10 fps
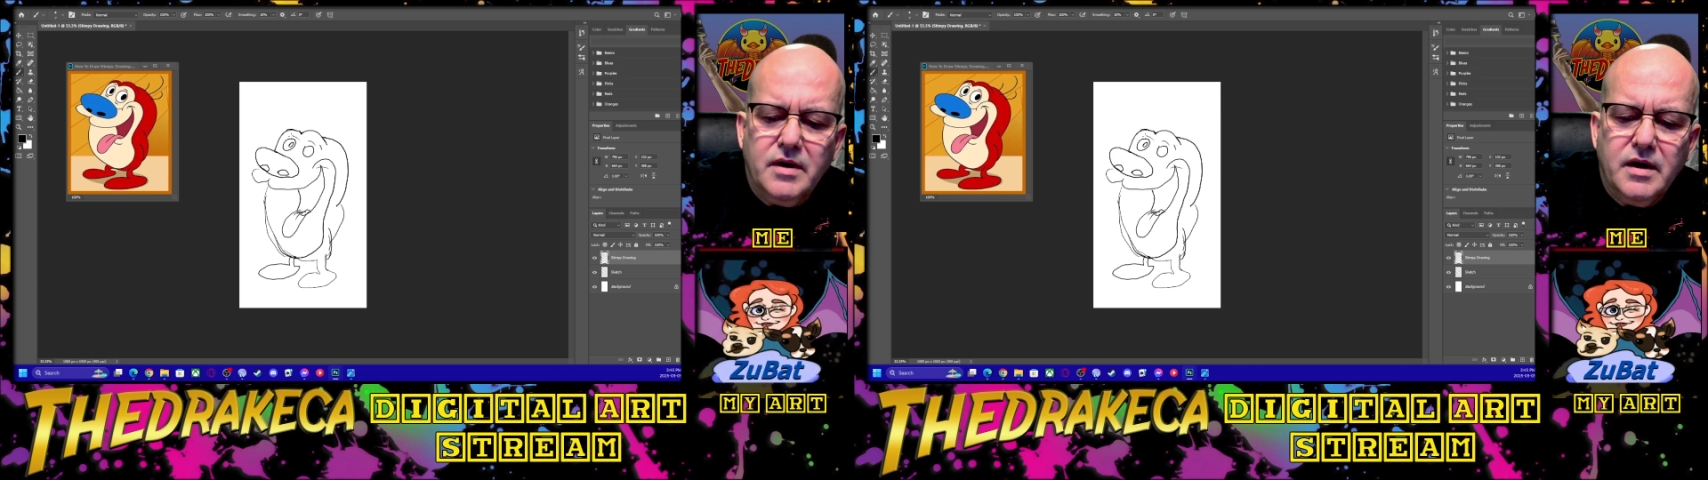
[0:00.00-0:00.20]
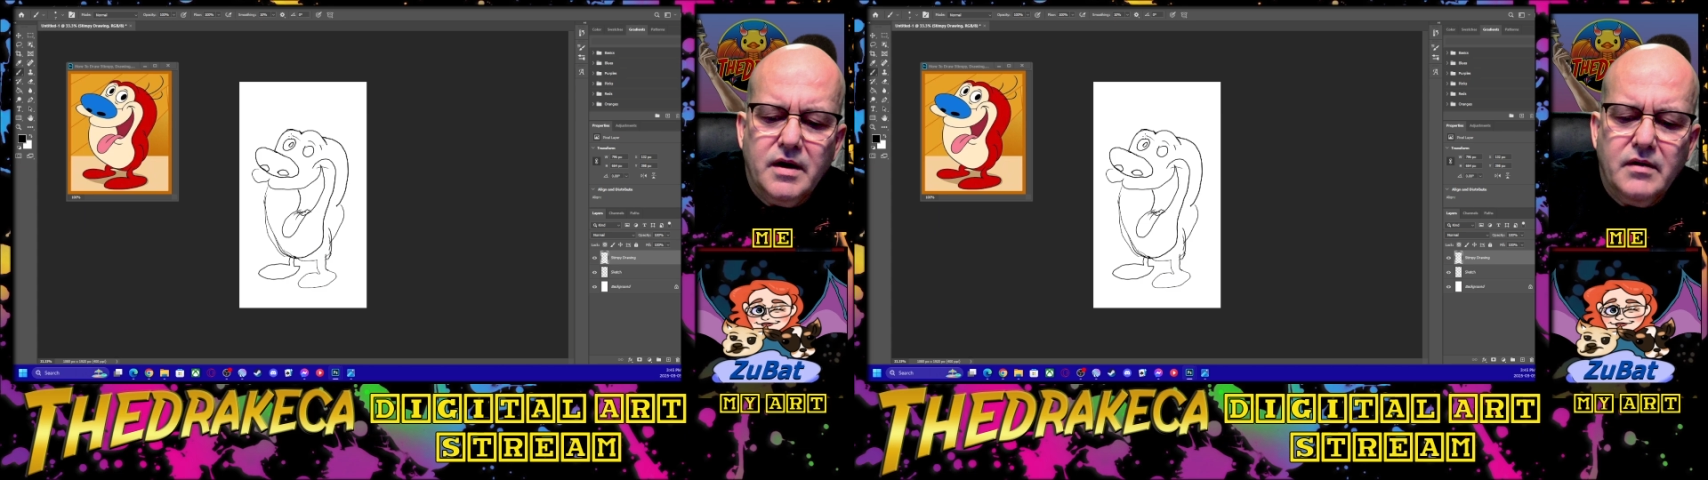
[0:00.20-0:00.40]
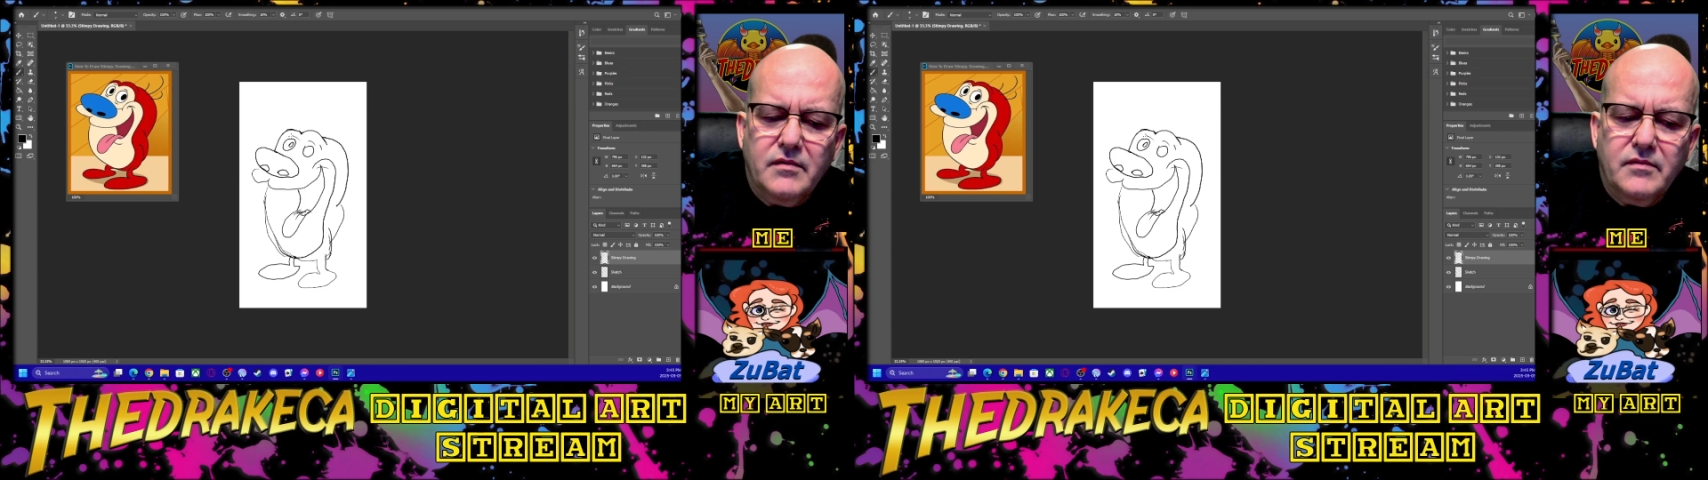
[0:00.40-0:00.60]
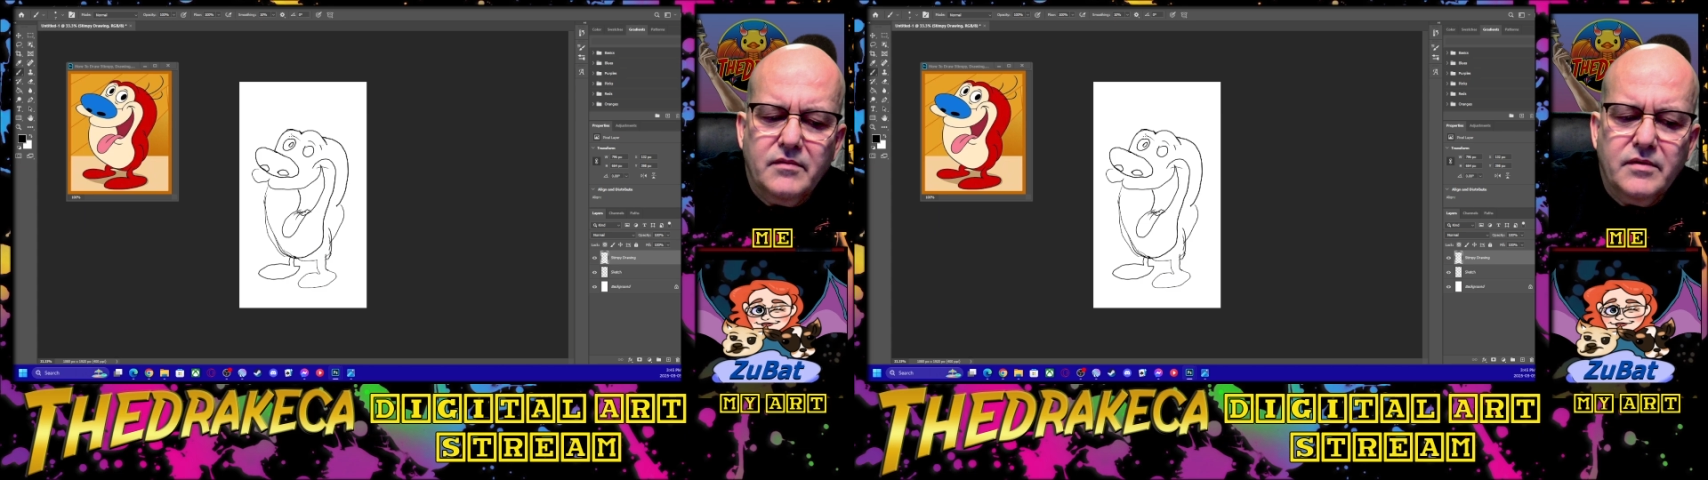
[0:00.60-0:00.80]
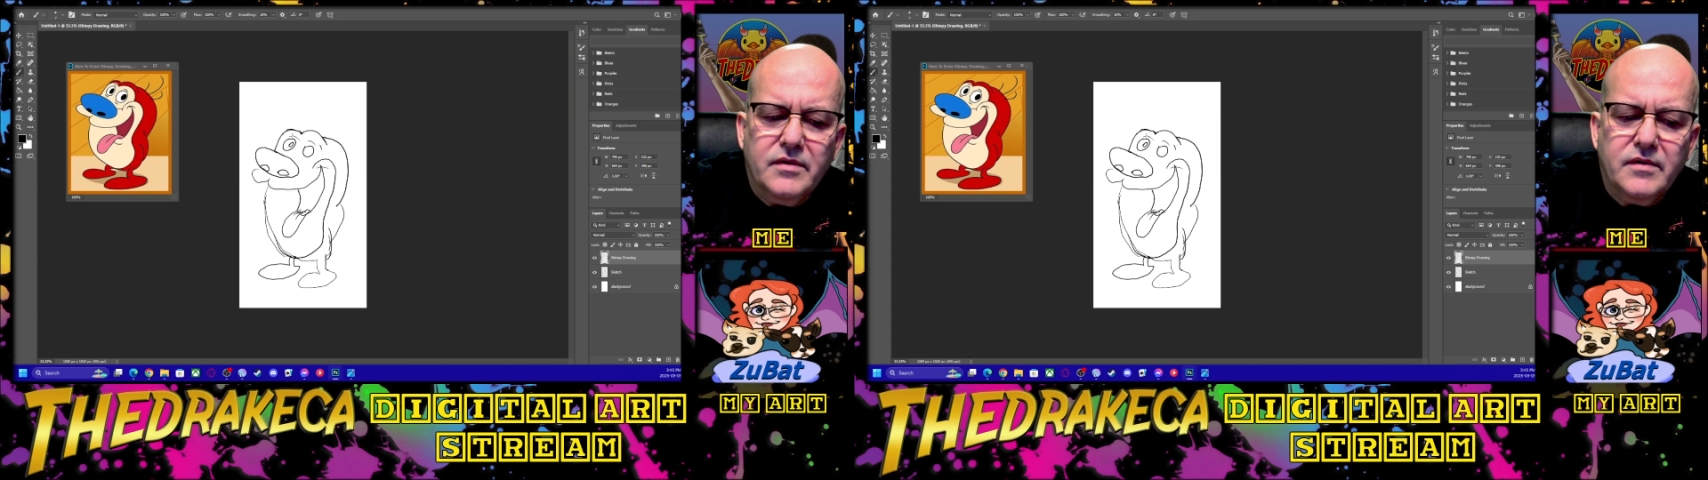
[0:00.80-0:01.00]
have
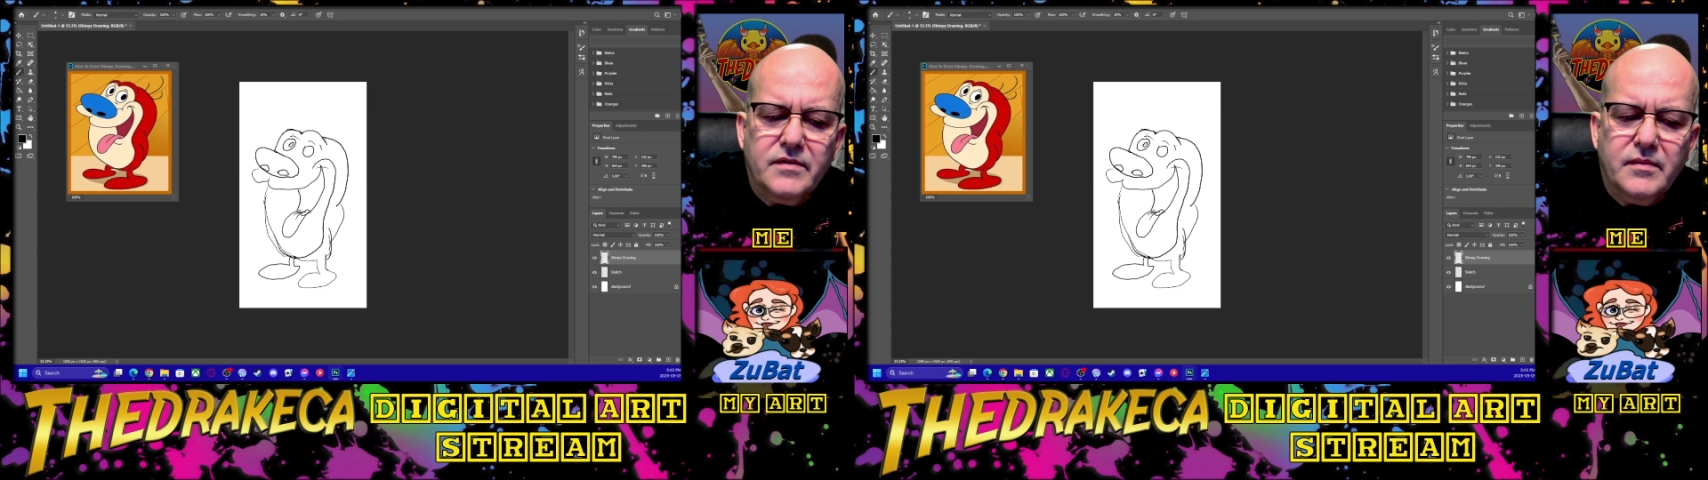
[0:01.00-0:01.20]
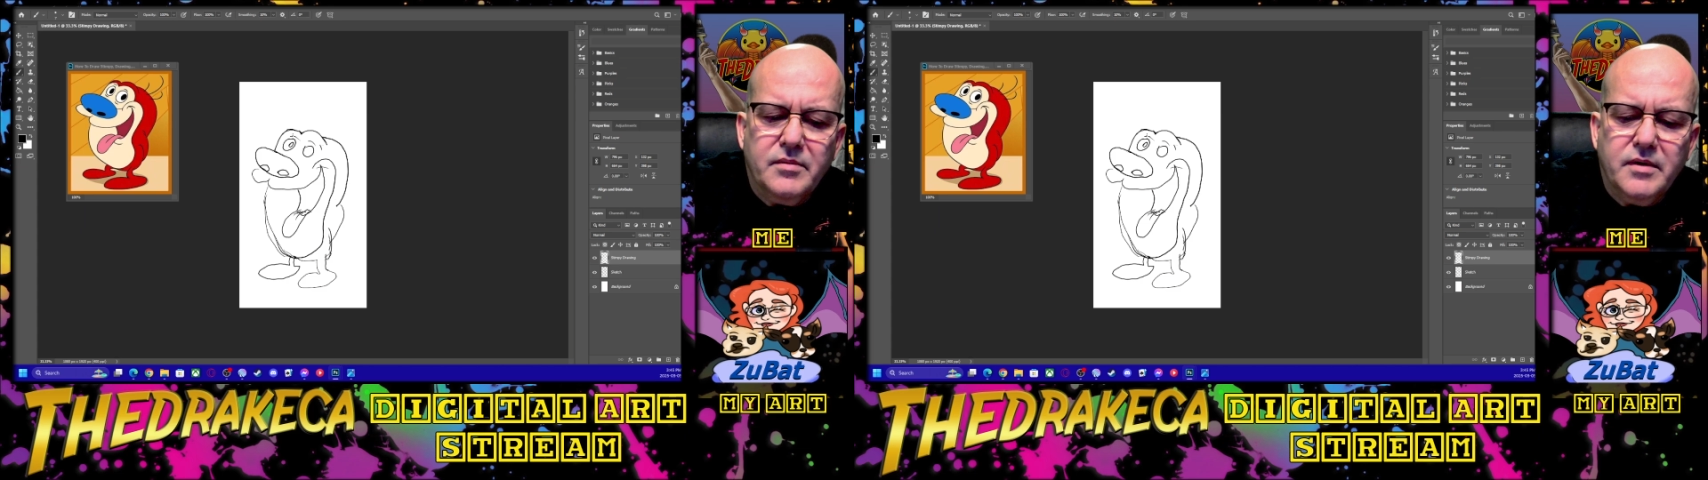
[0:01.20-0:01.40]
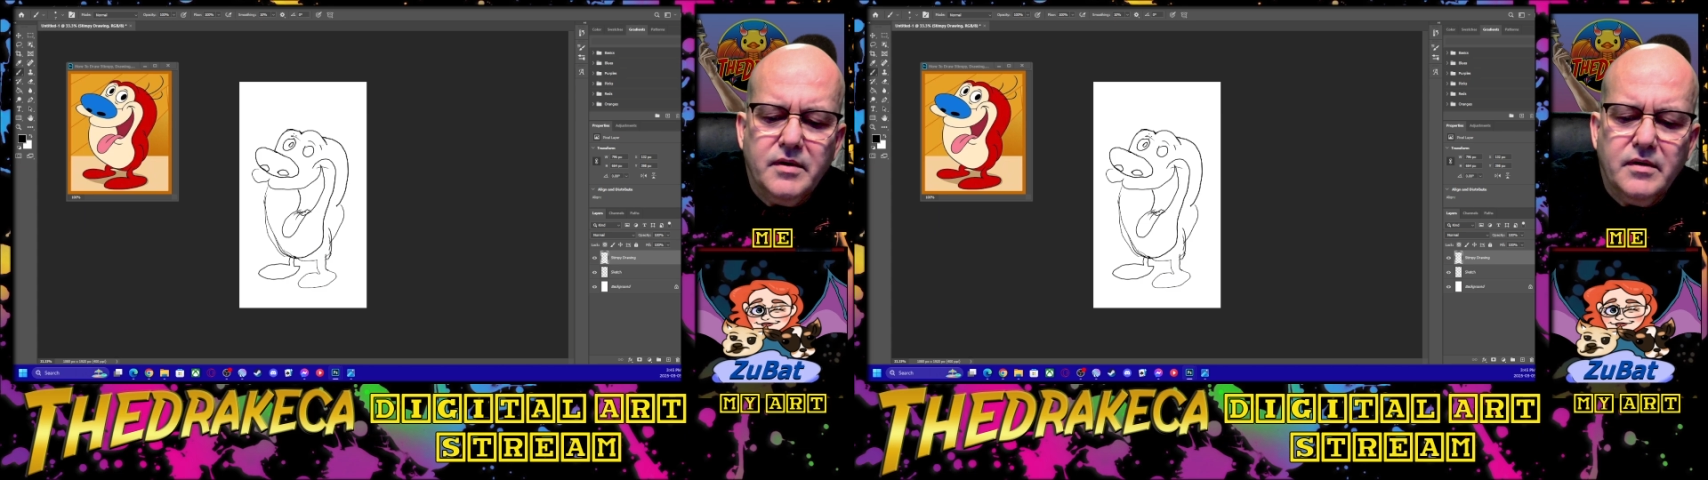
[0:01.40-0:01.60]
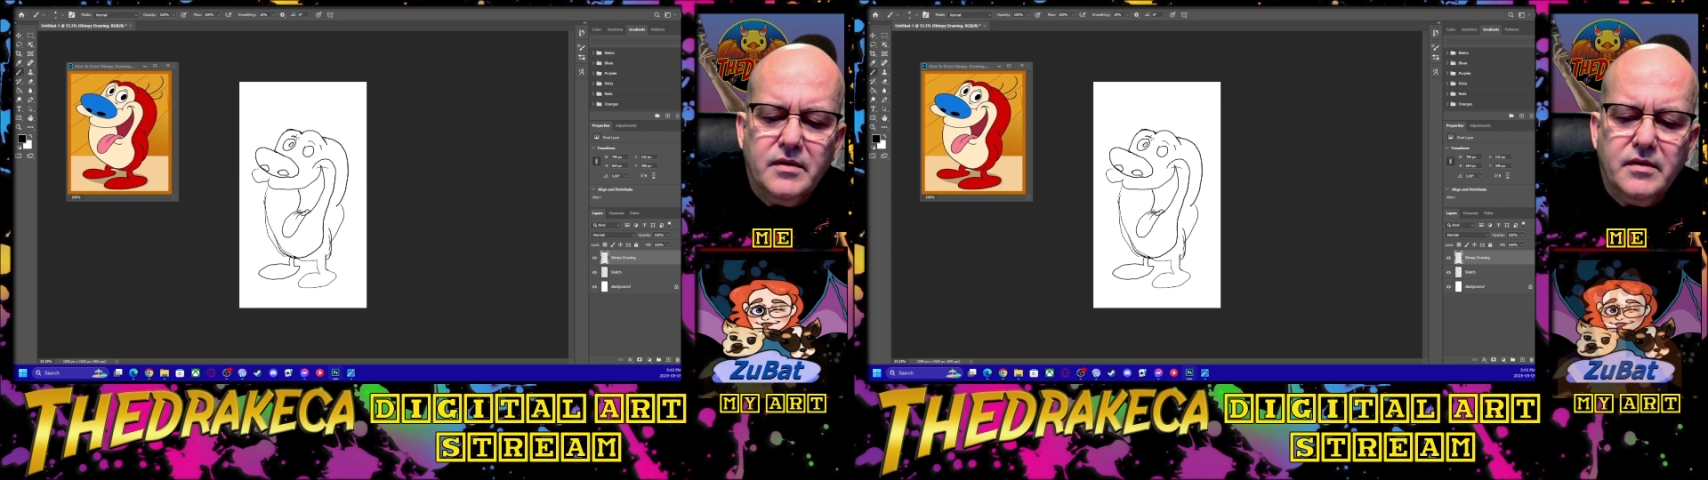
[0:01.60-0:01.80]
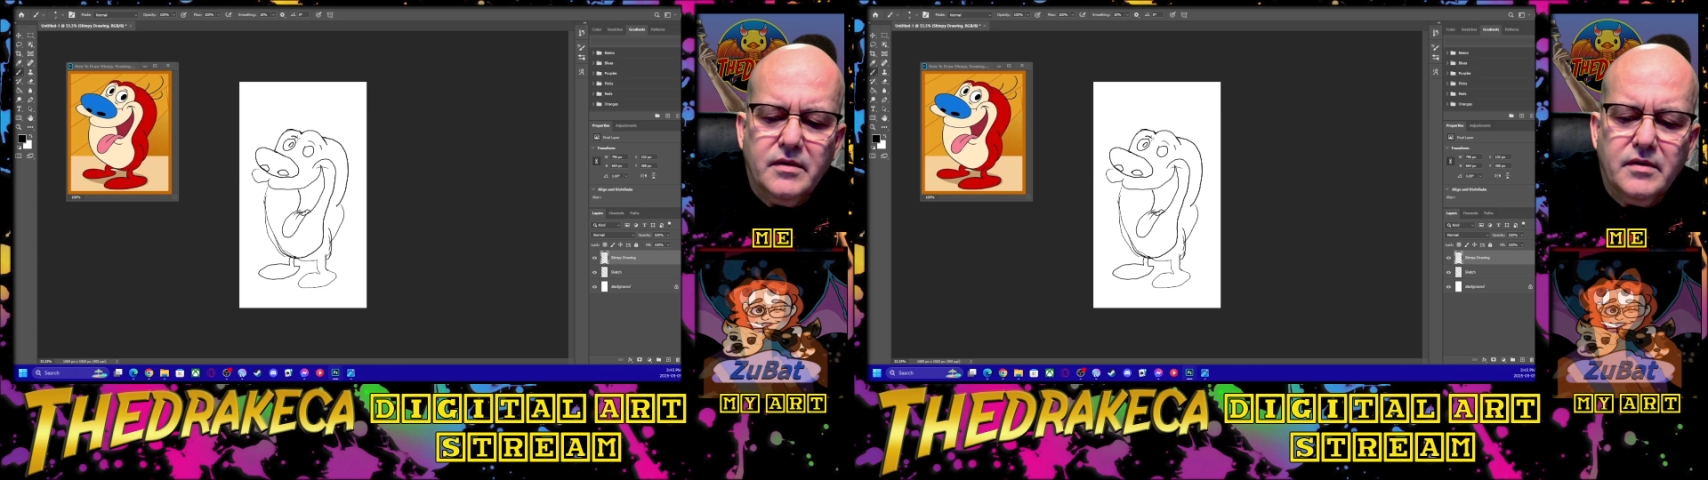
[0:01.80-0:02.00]
this up here.